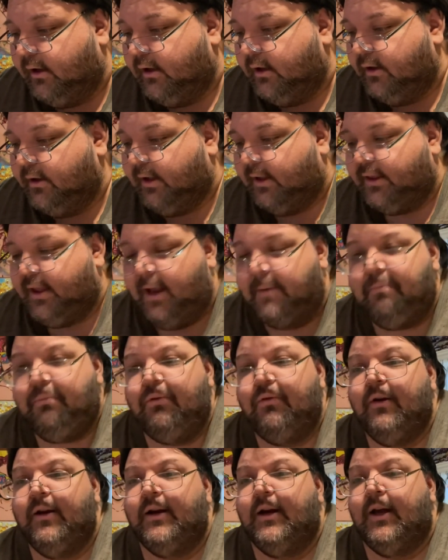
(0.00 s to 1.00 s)
that they
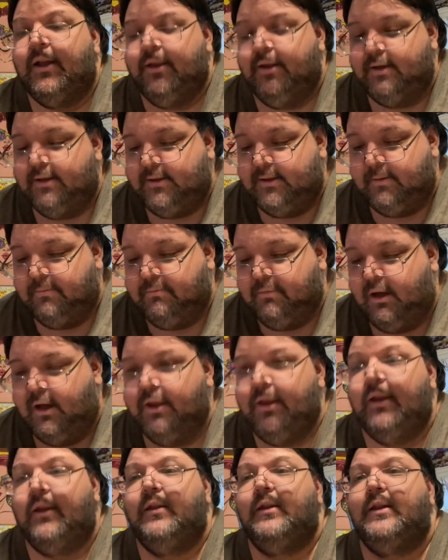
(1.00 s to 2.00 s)
print on the sim
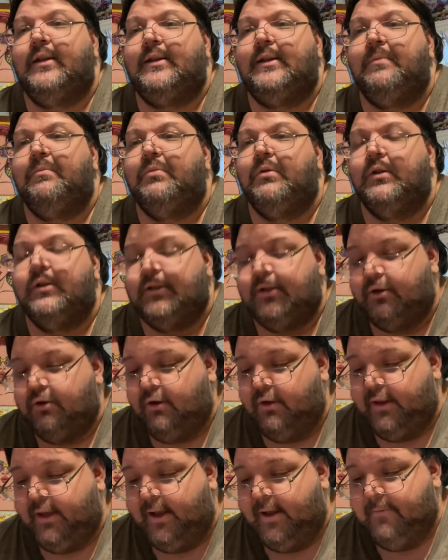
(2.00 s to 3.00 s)
on the, the symbols and all
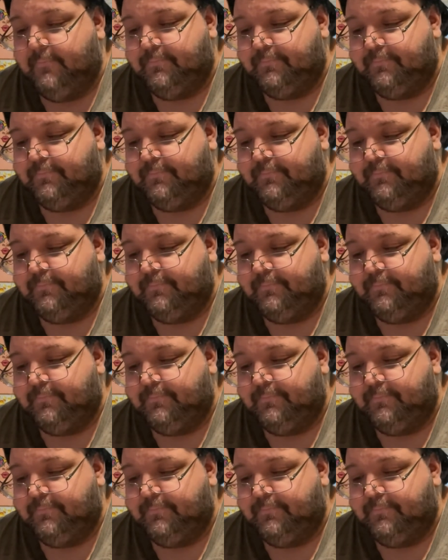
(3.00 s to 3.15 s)
that.